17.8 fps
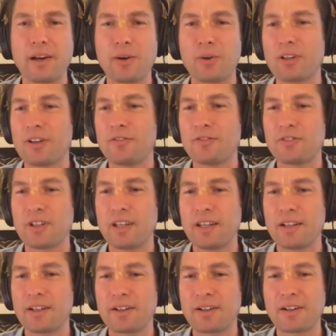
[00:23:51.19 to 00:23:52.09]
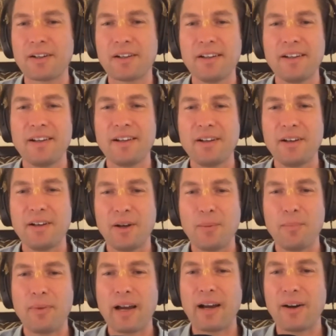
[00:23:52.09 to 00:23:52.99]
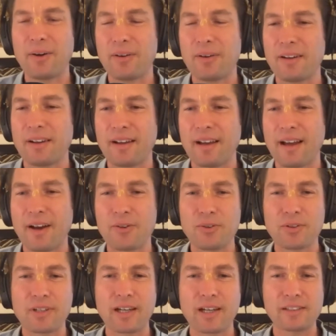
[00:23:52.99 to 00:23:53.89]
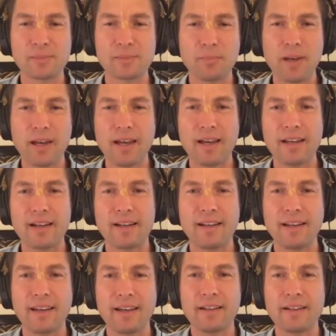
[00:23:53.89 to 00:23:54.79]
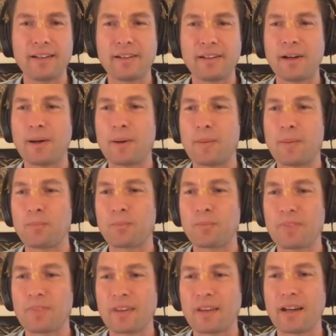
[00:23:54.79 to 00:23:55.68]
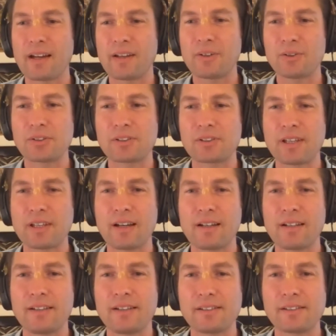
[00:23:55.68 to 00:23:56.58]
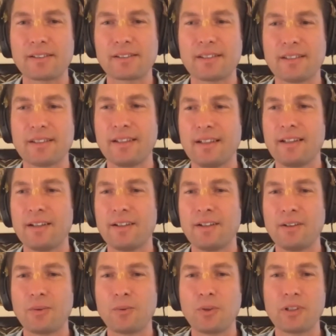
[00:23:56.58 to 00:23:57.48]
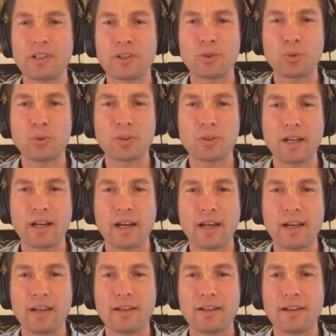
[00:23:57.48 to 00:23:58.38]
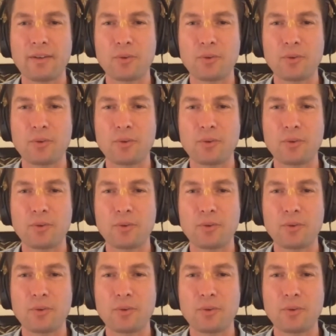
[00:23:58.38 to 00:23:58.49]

I would love to hear about how you guys met, and I know Scotty's a really cool guy.